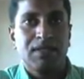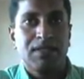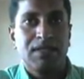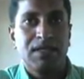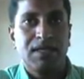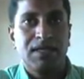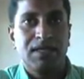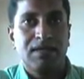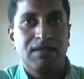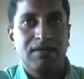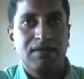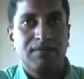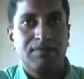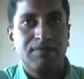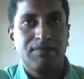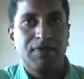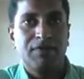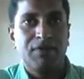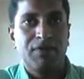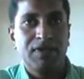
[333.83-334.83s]
Here,
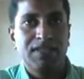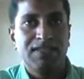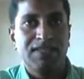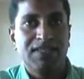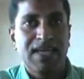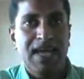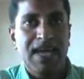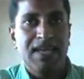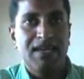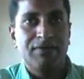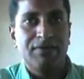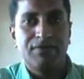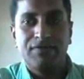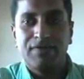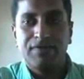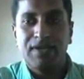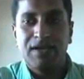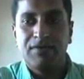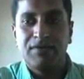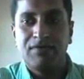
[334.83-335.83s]
before the scanf,
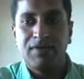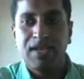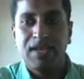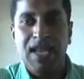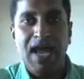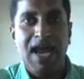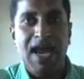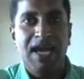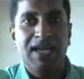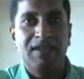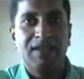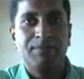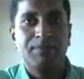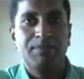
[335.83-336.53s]
now we'll add a